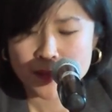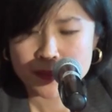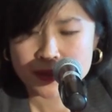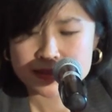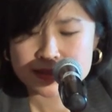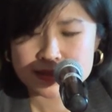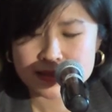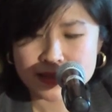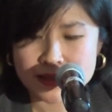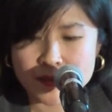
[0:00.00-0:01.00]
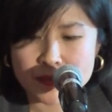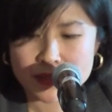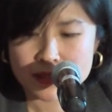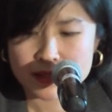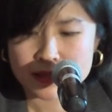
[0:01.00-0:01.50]
but
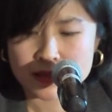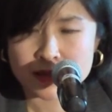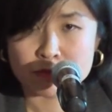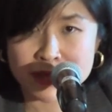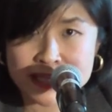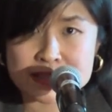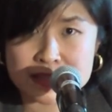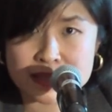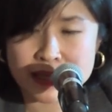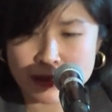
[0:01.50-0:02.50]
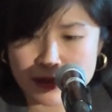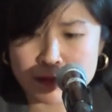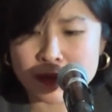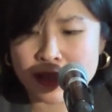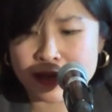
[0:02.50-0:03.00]
the rates they
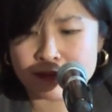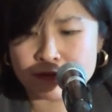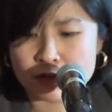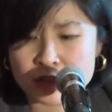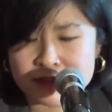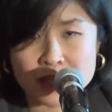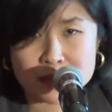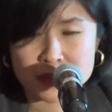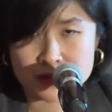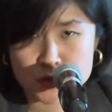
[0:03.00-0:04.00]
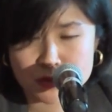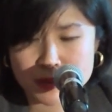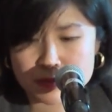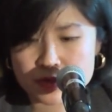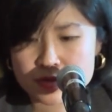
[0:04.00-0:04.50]
apply for developing country
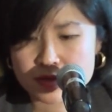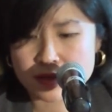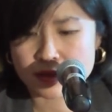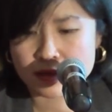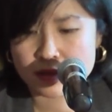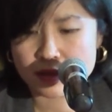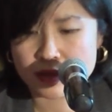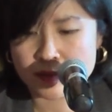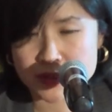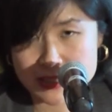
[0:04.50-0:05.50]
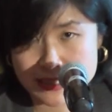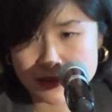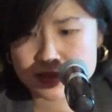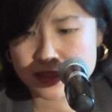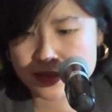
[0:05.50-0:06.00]
members are
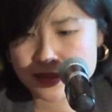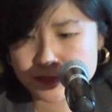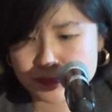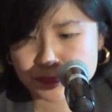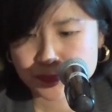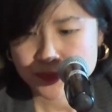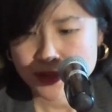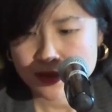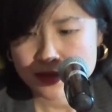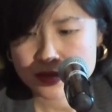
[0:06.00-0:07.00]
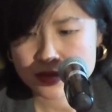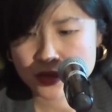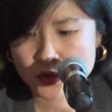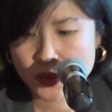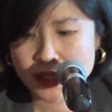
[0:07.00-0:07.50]
discounted.
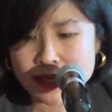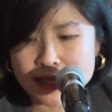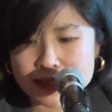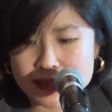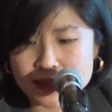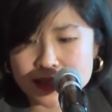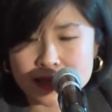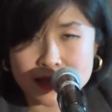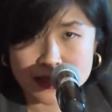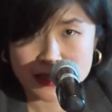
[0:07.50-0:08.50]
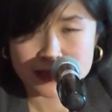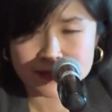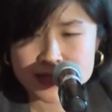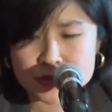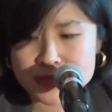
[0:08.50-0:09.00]
So the
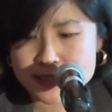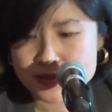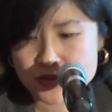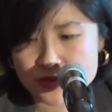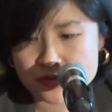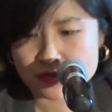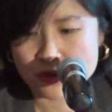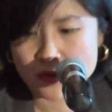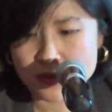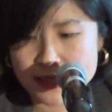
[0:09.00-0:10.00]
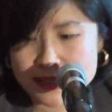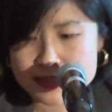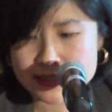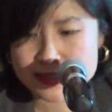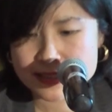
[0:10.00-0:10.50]
advisory center's role
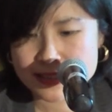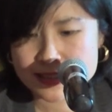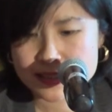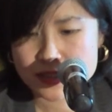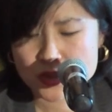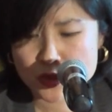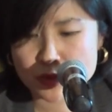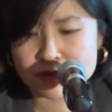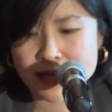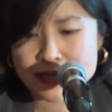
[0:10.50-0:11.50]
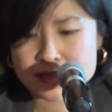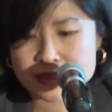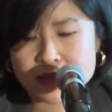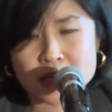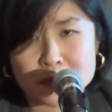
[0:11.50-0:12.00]
is indeed to provide
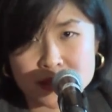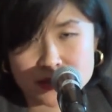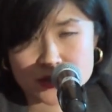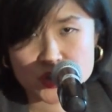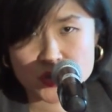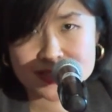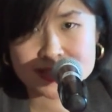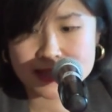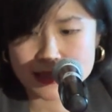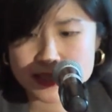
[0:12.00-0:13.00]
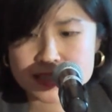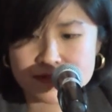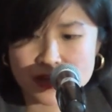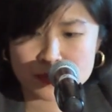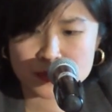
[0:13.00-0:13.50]
developing countries and least
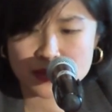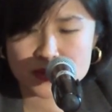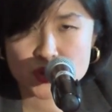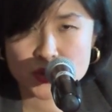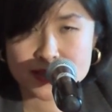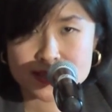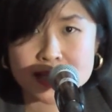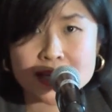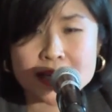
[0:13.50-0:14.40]
developed countries